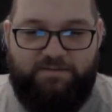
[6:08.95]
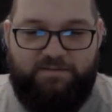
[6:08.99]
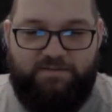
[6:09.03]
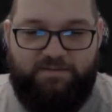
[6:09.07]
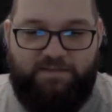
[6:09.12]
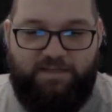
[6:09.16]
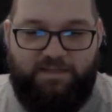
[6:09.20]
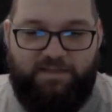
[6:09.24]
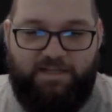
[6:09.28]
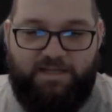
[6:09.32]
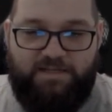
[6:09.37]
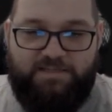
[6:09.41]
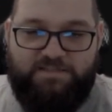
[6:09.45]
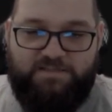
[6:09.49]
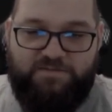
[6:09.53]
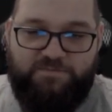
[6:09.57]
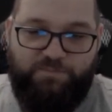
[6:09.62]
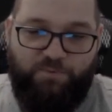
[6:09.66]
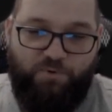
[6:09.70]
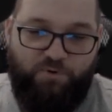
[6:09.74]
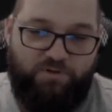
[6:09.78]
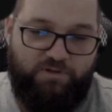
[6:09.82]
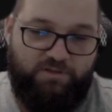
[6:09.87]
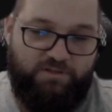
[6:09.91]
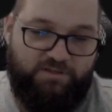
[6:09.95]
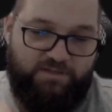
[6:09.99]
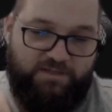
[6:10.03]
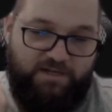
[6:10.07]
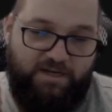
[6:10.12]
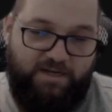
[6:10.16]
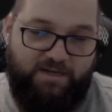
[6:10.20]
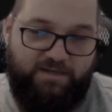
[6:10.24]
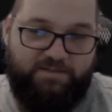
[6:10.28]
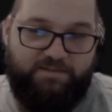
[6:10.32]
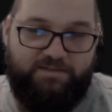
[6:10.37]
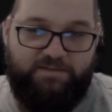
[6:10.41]
the last spoiler
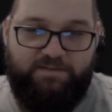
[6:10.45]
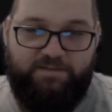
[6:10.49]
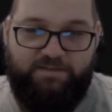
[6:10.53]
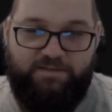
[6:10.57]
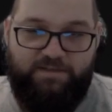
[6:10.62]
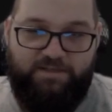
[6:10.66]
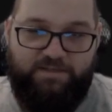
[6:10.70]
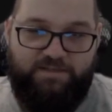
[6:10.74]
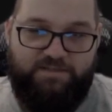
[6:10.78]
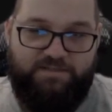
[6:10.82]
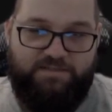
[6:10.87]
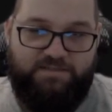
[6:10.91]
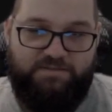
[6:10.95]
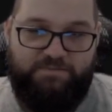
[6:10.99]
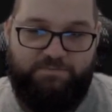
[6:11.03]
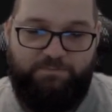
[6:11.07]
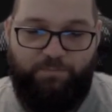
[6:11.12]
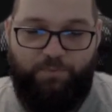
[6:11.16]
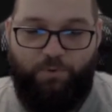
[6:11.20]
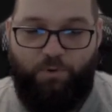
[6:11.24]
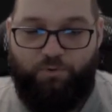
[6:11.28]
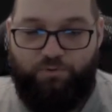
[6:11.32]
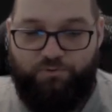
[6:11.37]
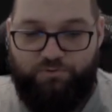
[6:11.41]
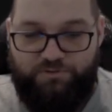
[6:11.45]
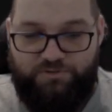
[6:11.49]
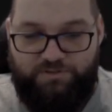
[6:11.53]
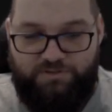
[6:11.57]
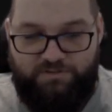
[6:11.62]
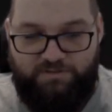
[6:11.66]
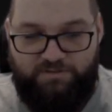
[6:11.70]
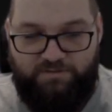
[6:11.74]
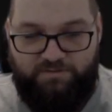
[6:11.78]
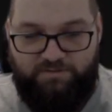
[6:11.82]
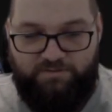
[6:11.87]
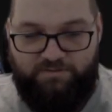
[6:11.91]
card is
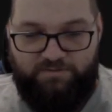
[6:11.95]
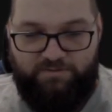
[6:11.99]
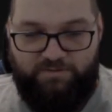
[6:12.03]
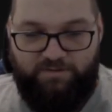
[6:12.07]
Boast,